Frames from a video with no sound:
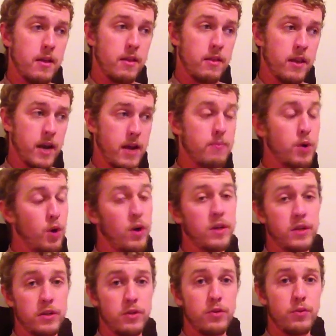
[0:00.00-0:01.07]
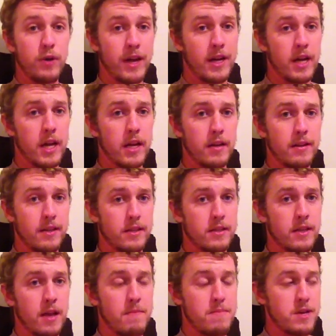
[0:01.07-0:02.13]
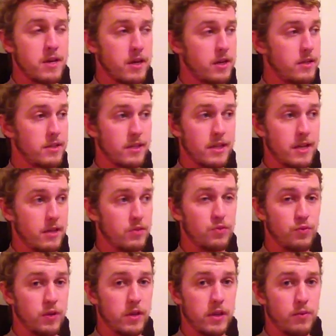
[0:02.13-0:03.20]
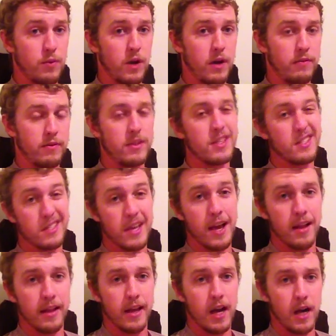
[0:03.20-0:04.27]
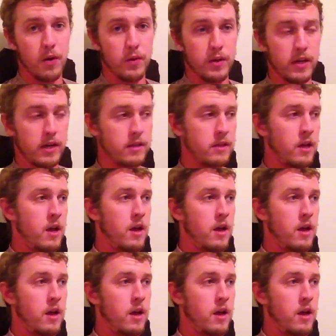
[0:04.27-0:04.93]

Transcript: that I'm going to do at night this time because it's really rough, and it's the LA Aqueduct.